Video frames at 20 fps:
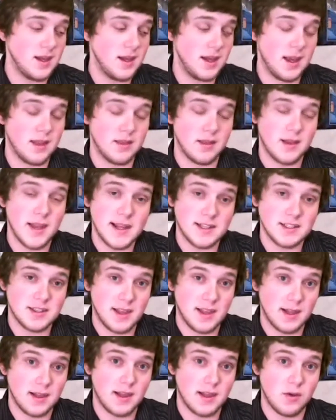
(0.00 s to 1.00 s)
And the next
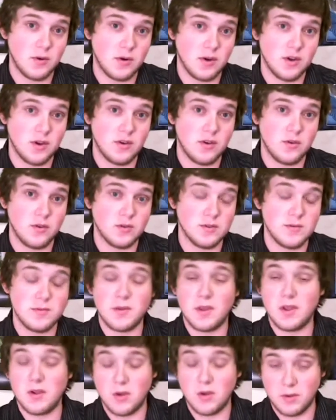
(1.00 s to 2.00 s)
thing that they were going to do was
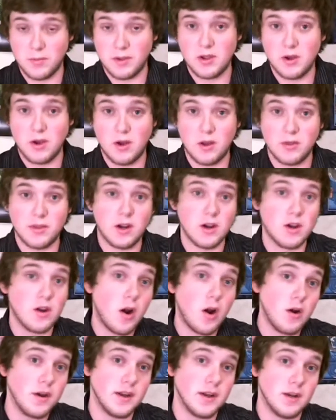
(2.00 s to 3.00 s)
going to be called their
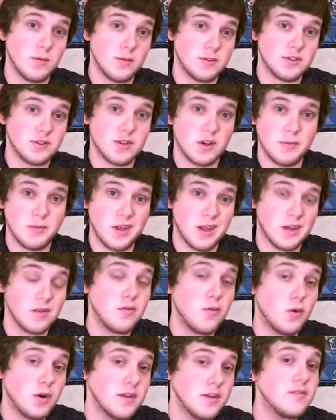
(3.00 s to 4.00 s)
Guardian, which was going to be like
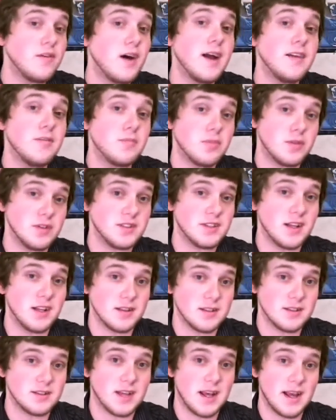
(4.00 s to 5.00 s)
45%
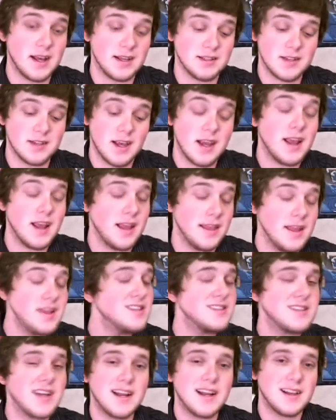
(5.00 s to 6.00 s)
the size. And they
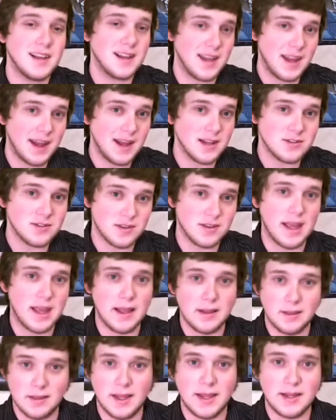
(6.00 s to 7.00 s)
decided to cancel
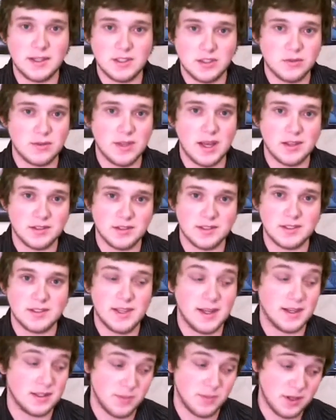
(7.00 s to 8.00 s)
that in late
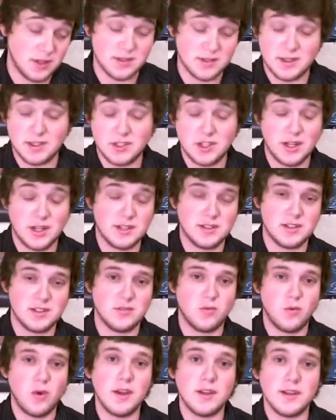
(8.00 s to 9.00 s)
2006 because the Genesis
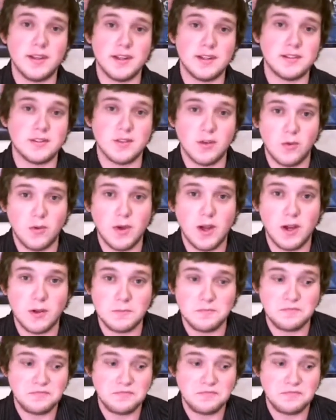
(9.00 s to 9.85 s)
1 did so well.